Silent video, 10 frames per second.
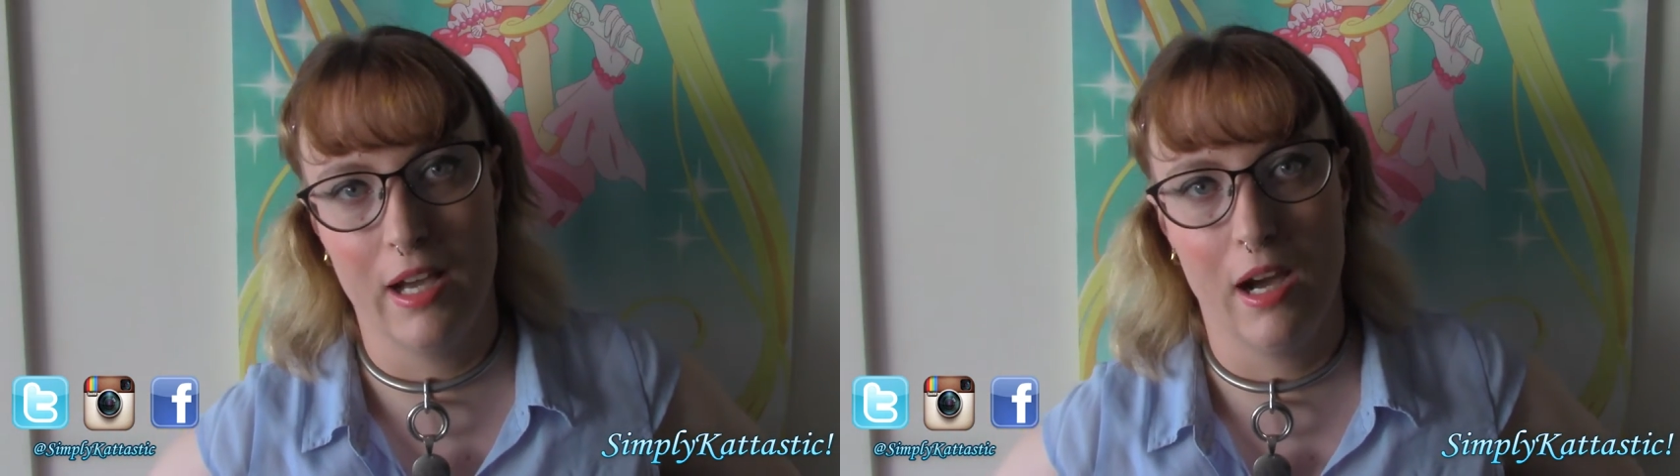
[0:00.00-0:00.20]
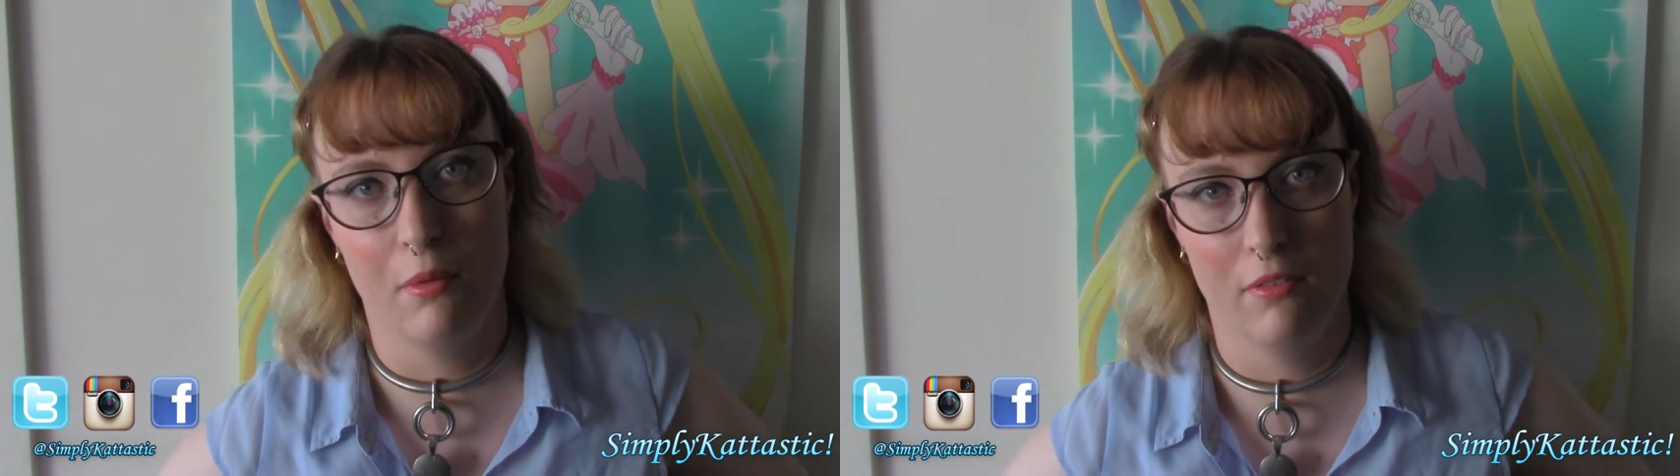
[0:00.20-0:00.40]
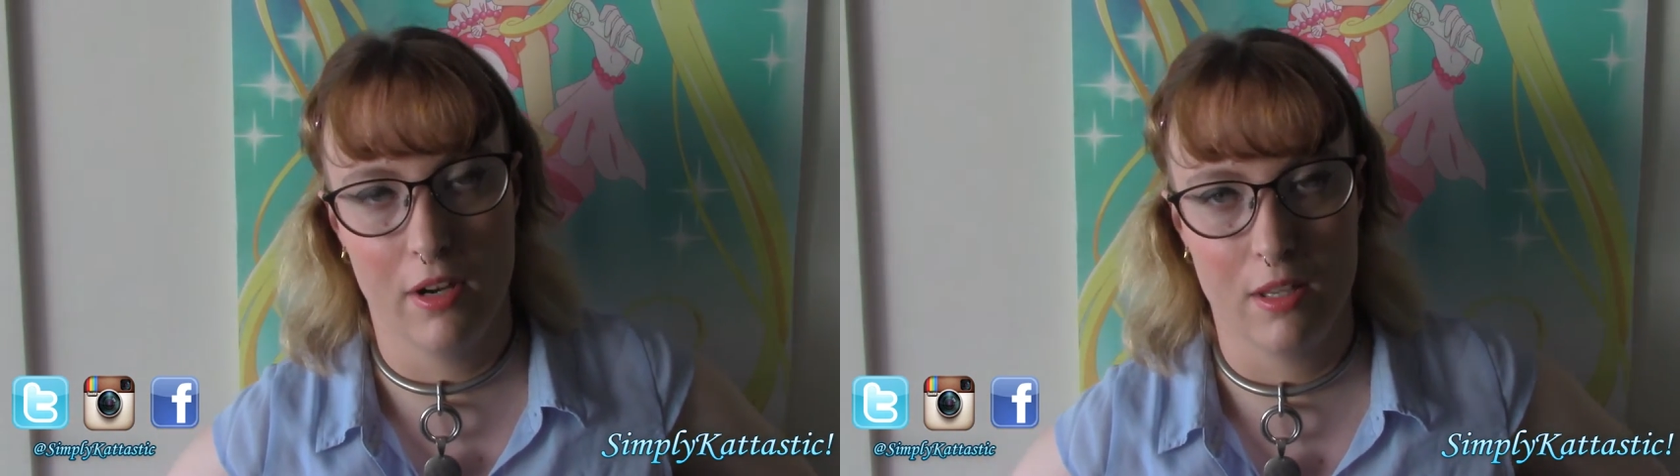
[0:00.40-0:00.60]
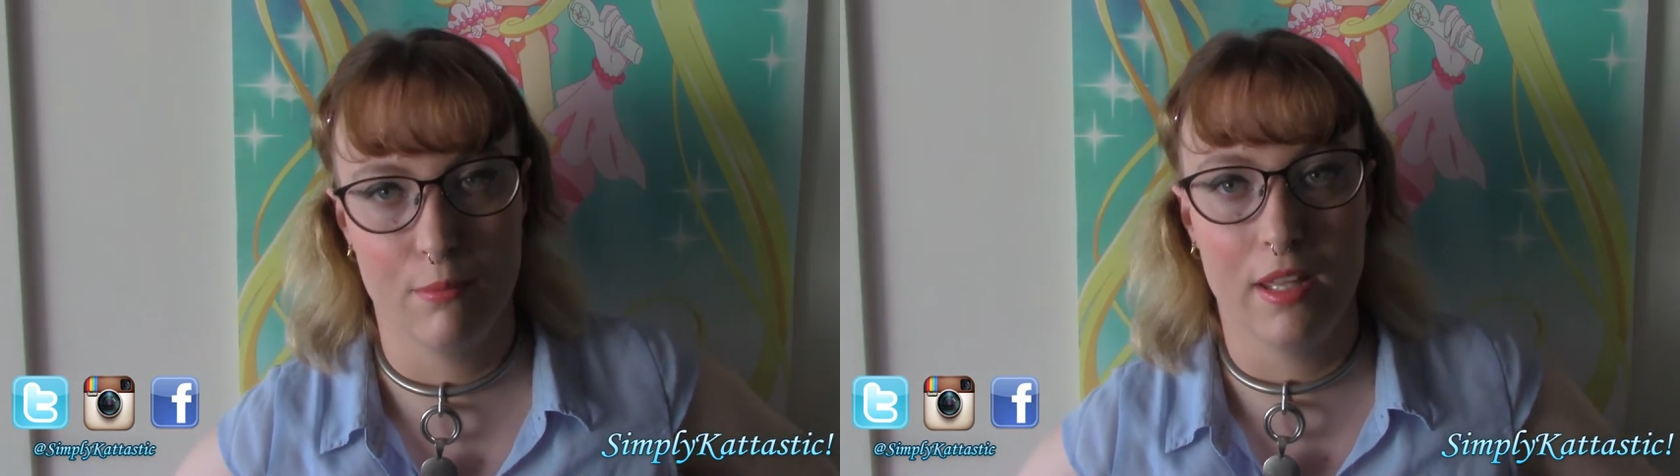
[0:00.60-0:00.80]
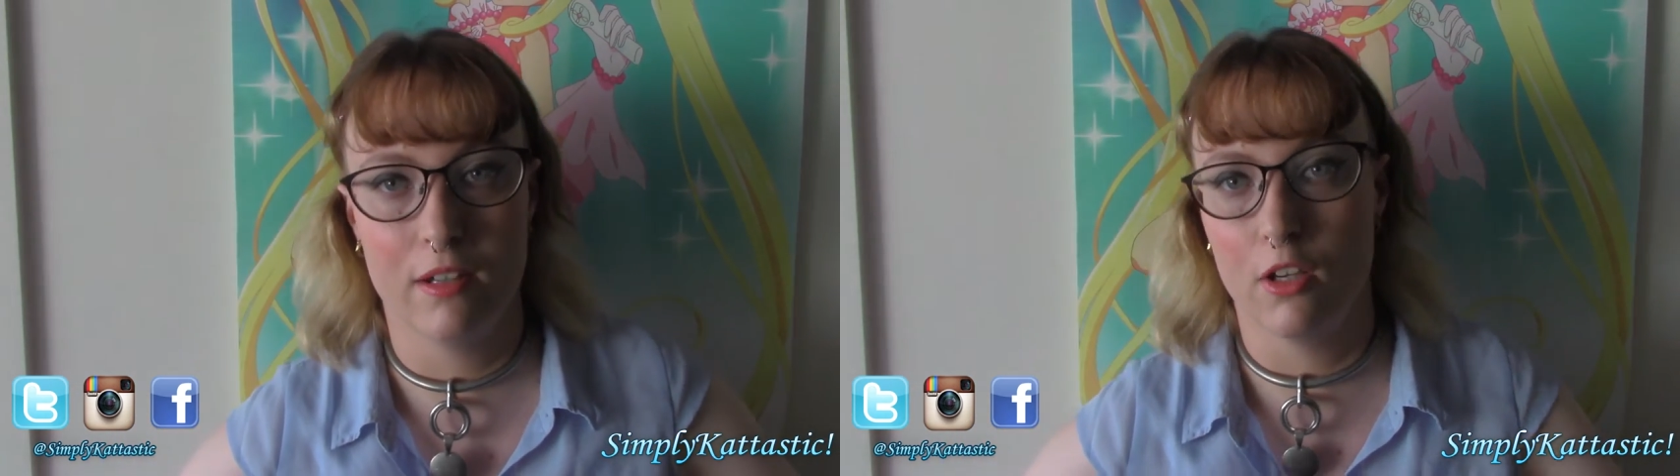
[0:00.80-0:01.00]
I would
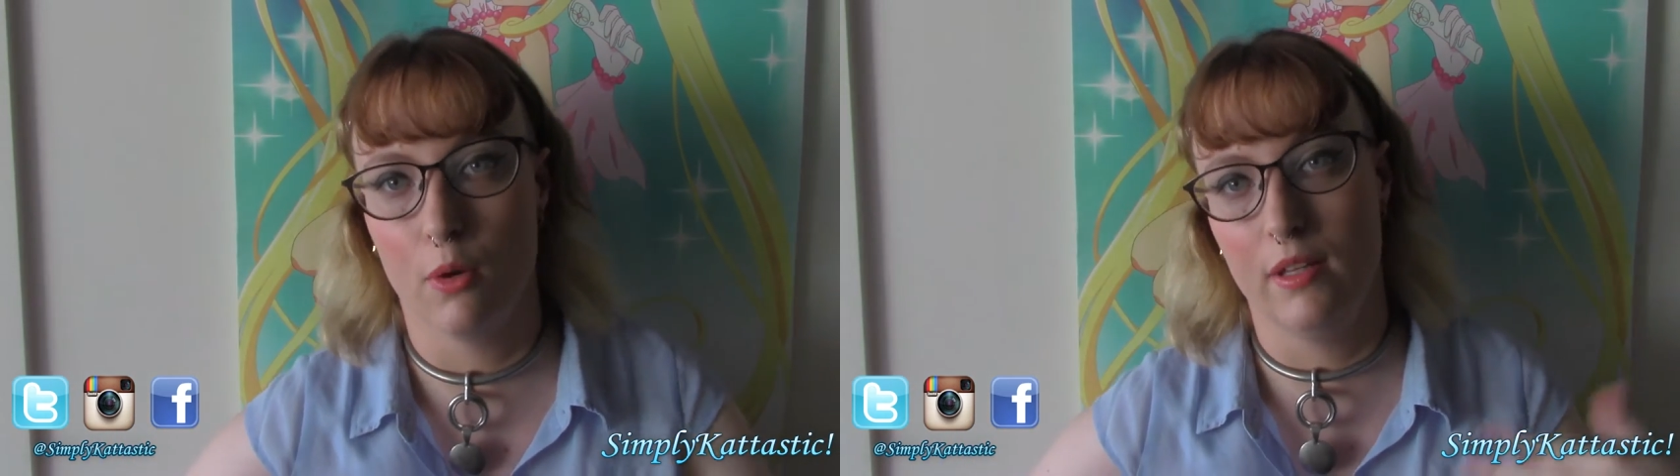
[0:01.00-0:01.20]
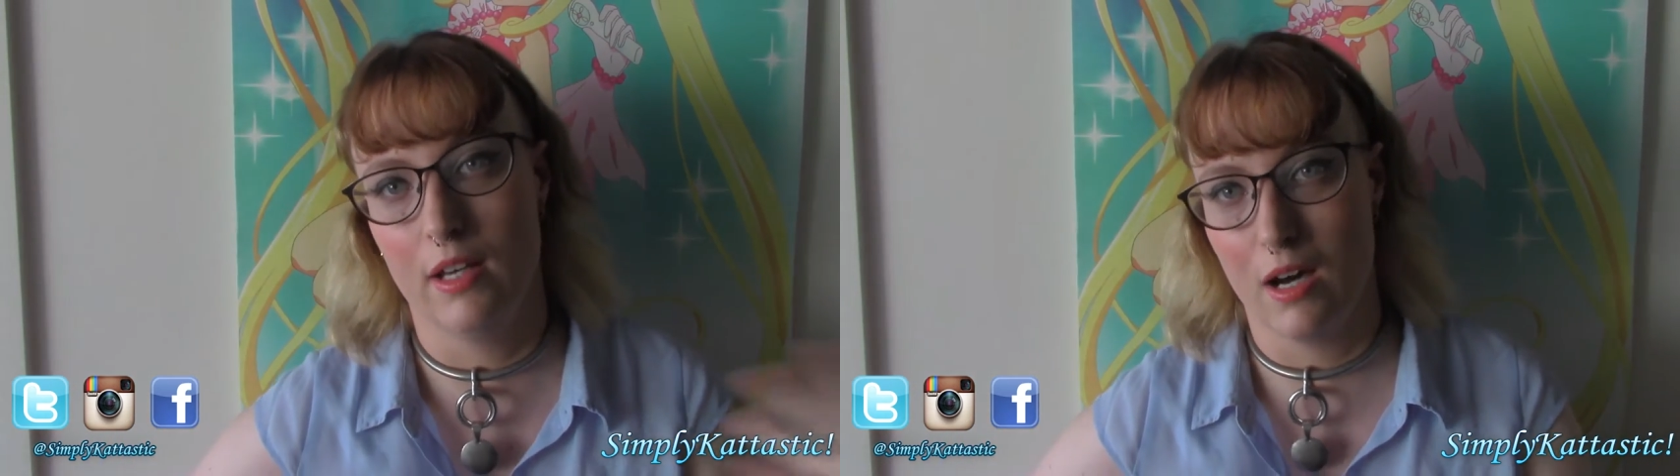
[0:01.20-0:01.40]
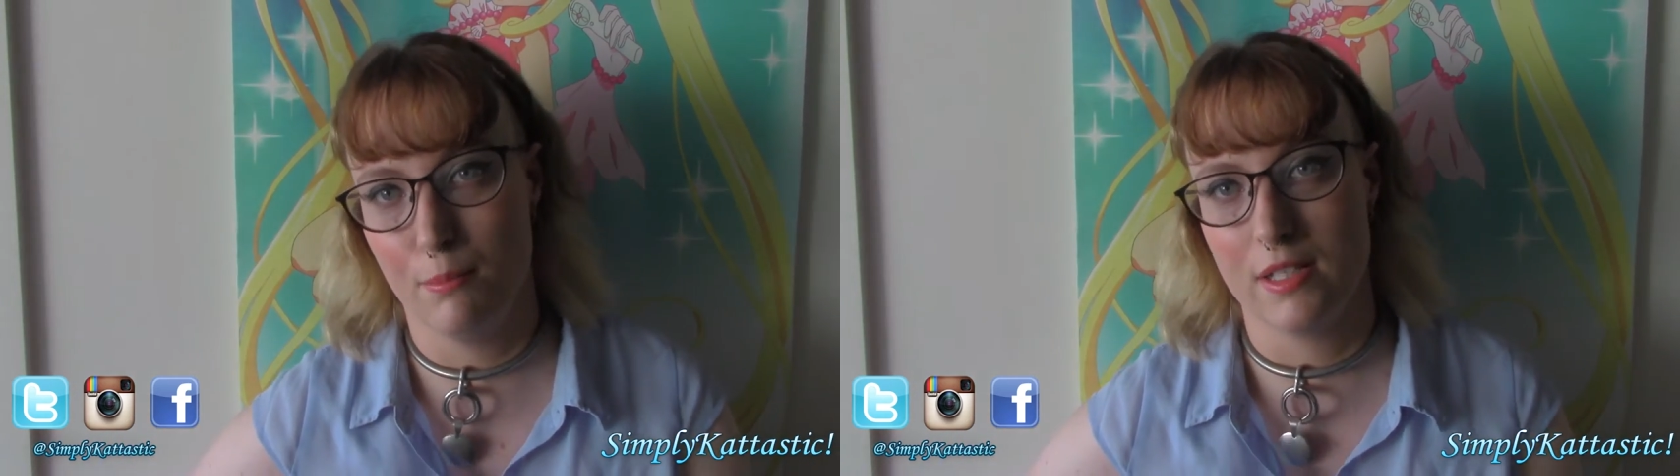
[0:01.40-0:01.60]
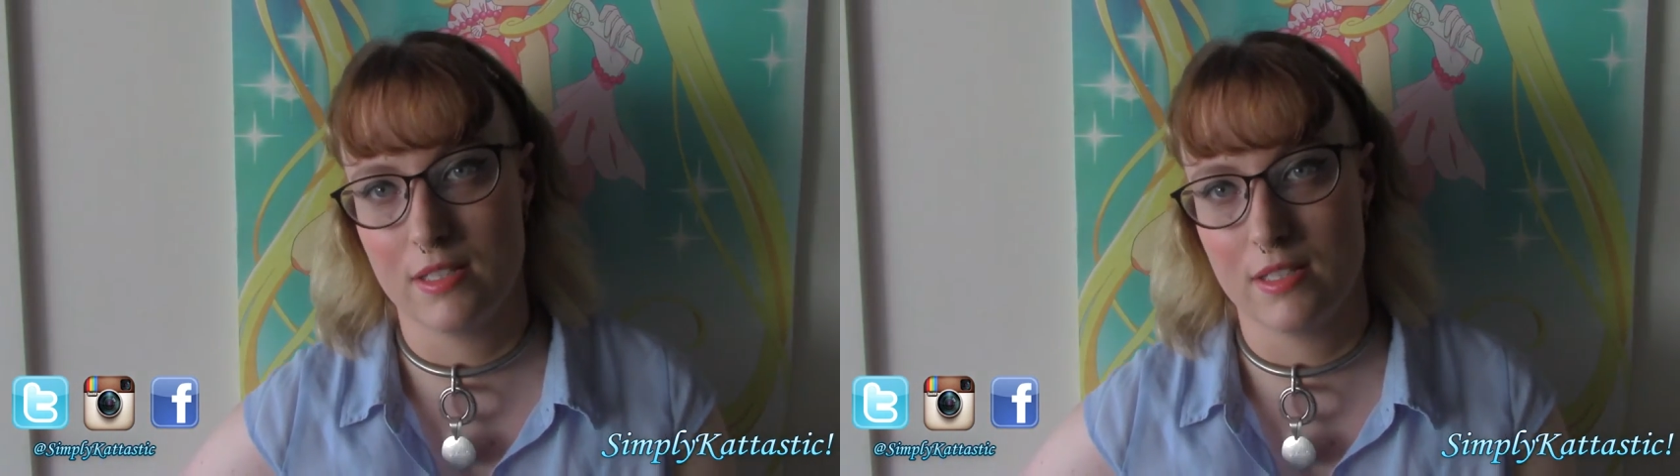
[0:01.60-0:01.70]
recommend going up a